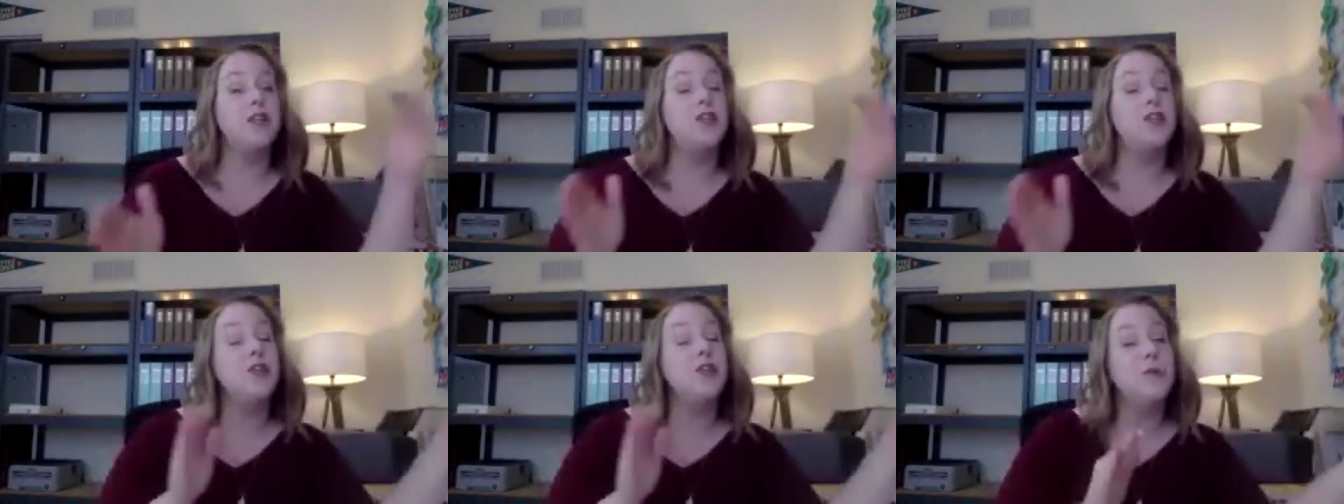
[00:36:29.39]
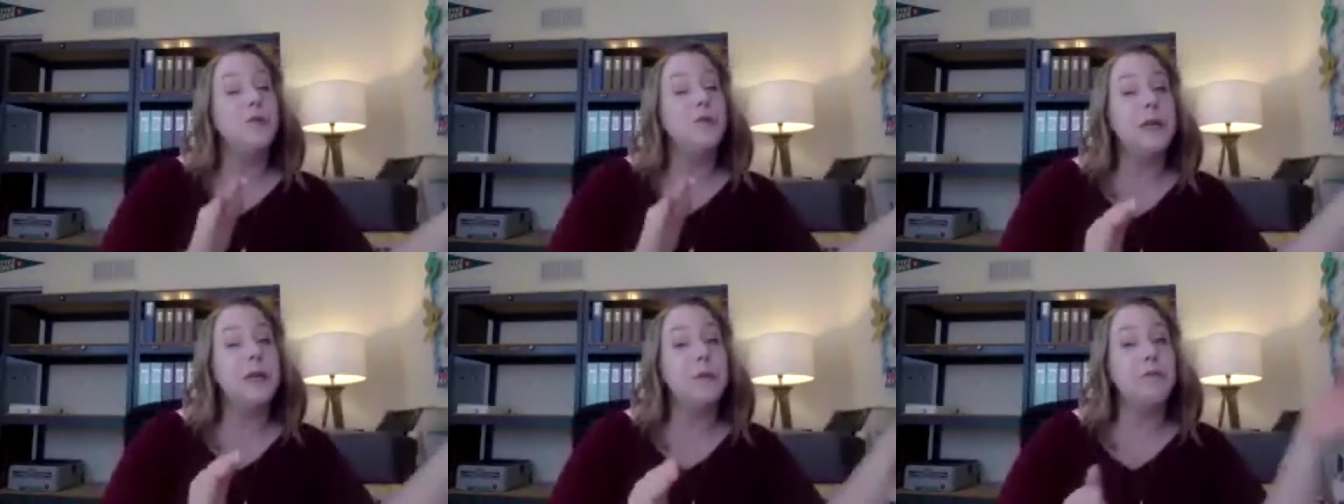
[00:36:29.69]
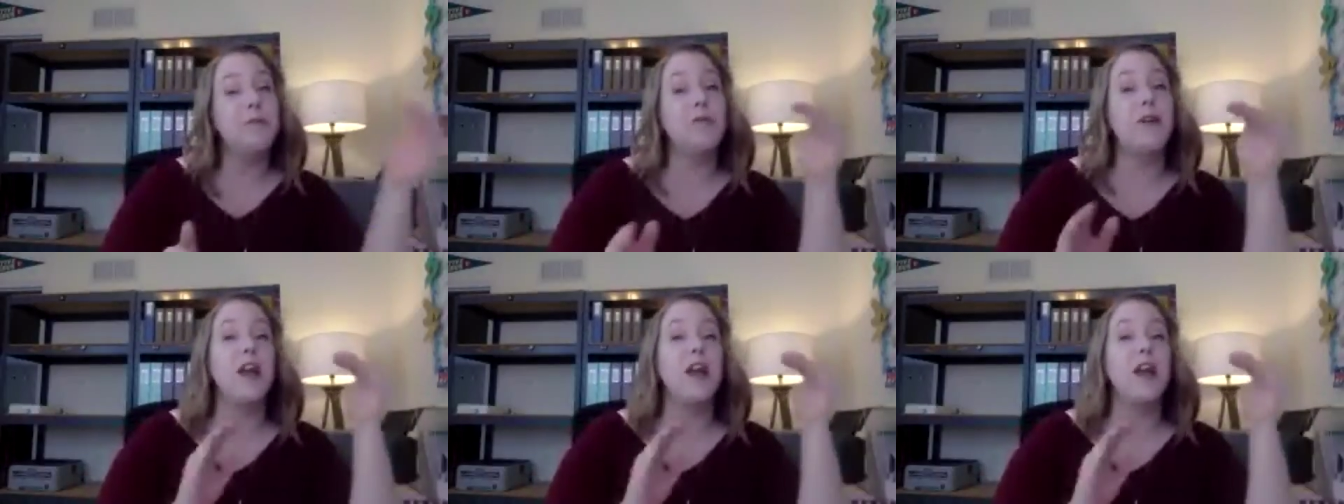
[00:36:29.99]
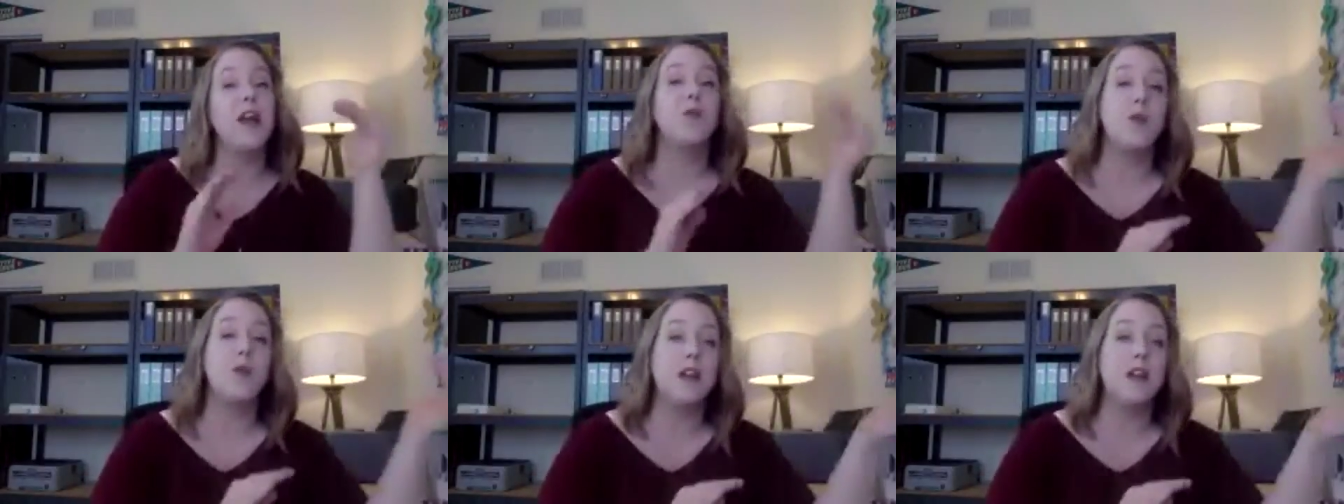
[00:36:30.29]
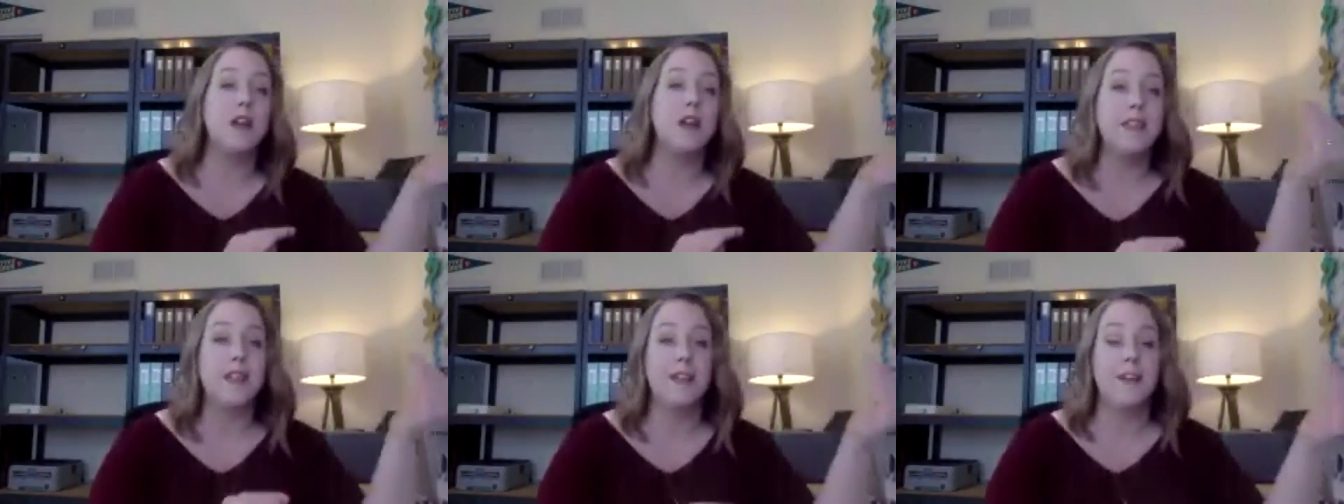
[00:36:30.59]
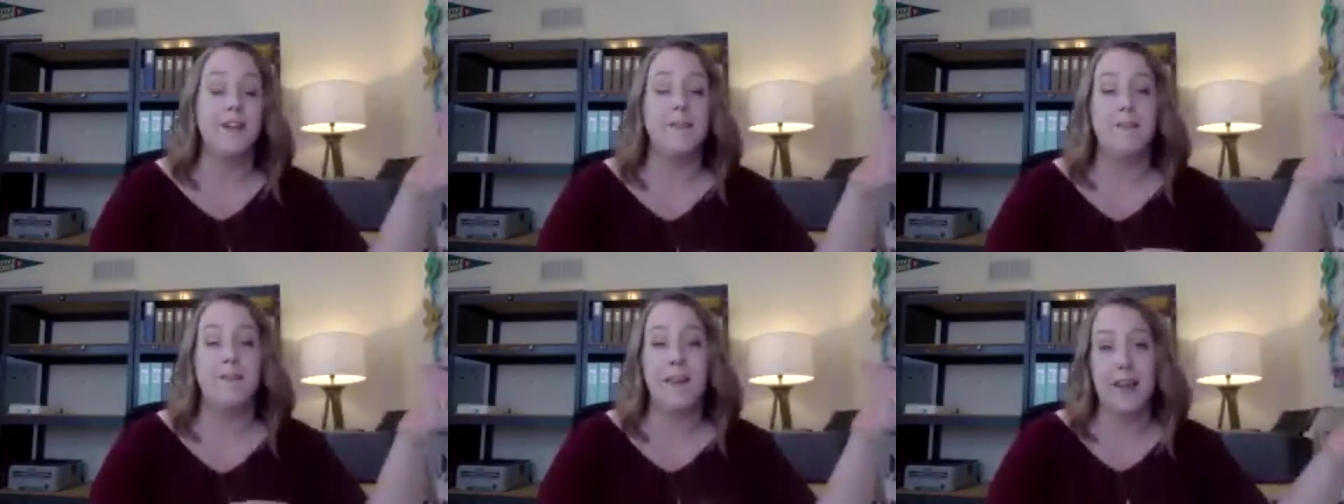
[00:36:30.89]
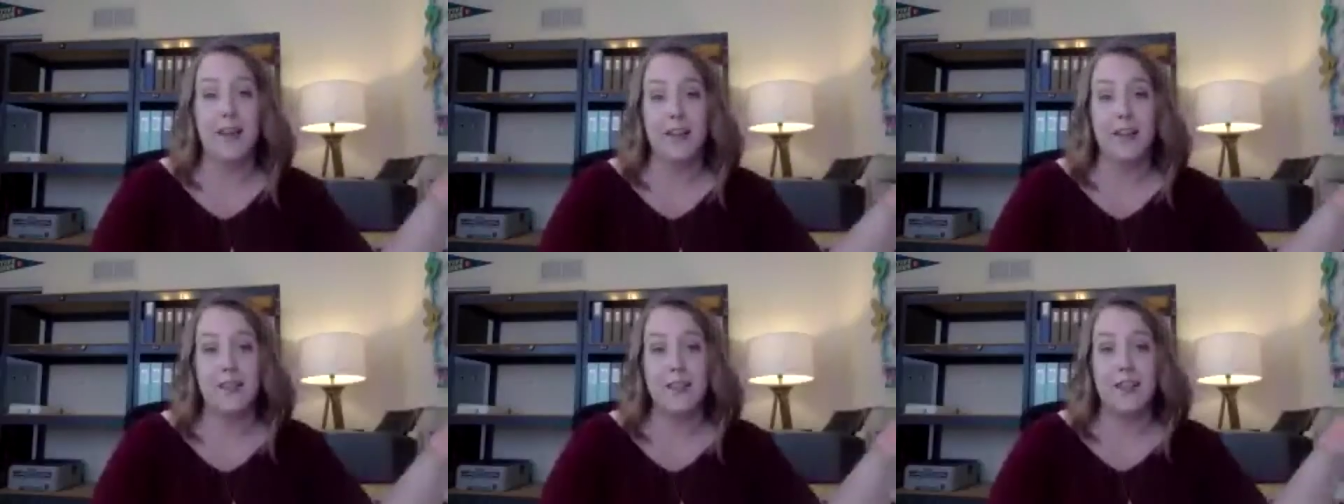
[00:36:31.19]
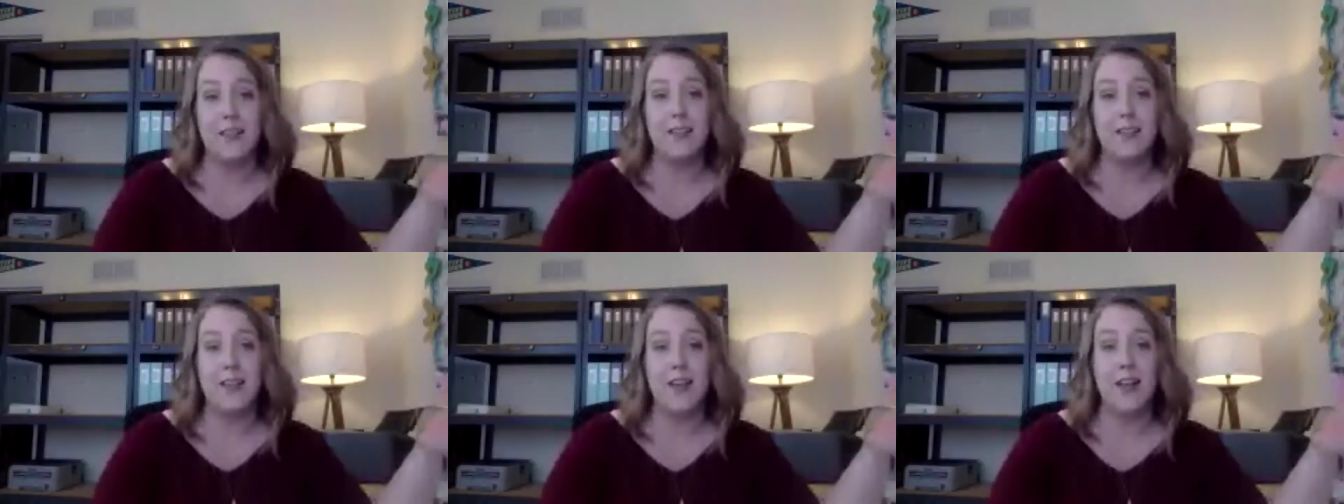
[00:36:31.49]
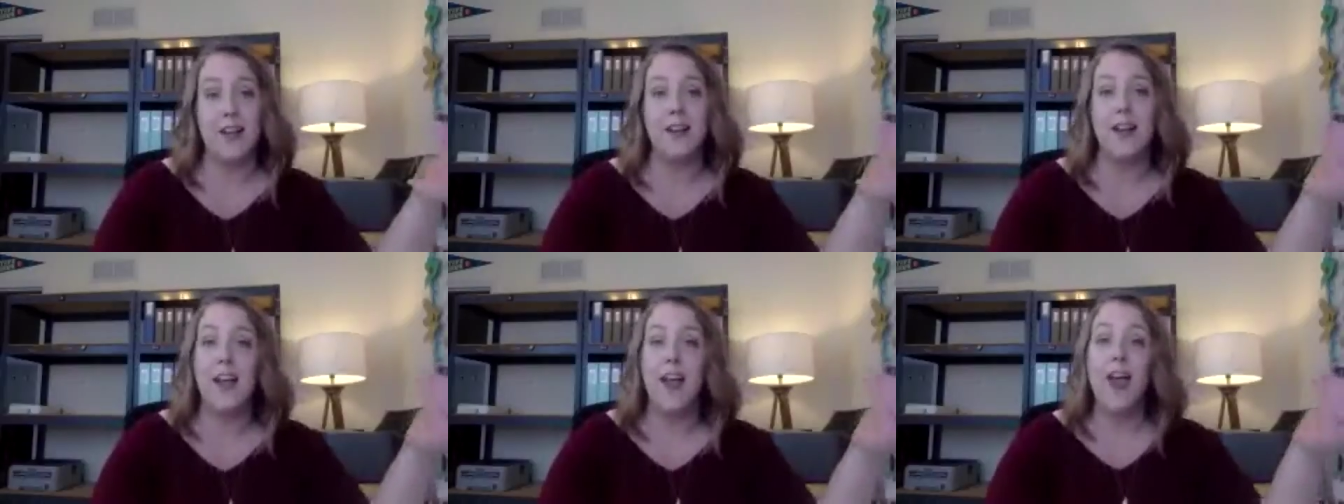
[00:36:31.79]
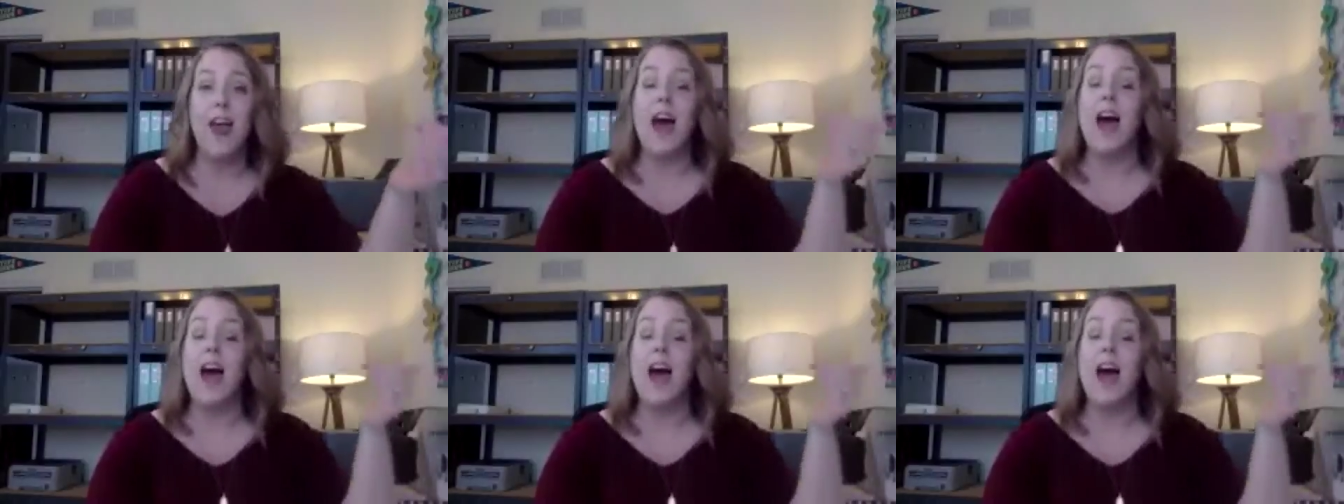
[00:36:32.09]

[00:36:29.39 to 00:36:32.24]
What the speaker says: too many priorities in advance and saying,